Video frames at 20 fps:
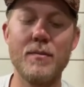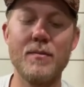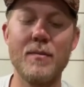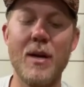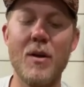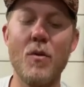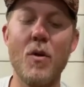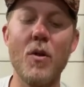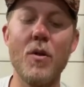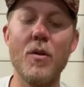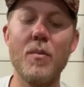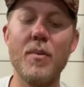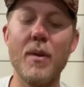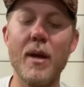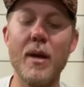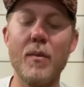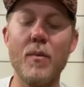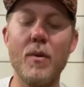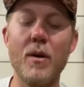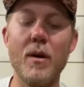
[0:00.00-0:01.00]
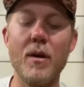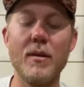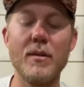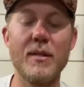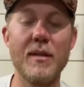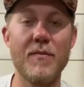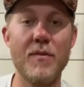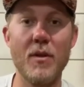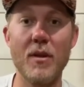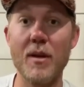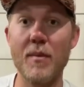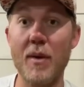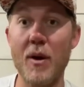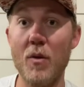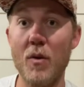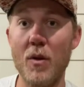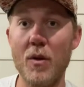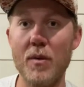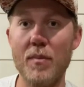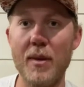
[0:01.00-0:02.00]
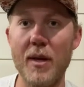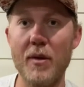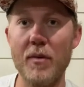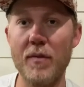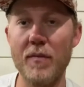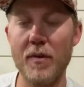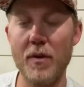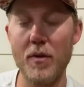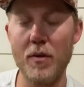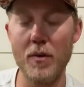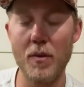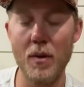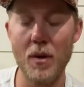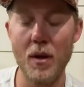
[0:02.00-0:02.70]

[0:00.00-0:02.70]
rollerblade ones, if you look at my rollerblade review,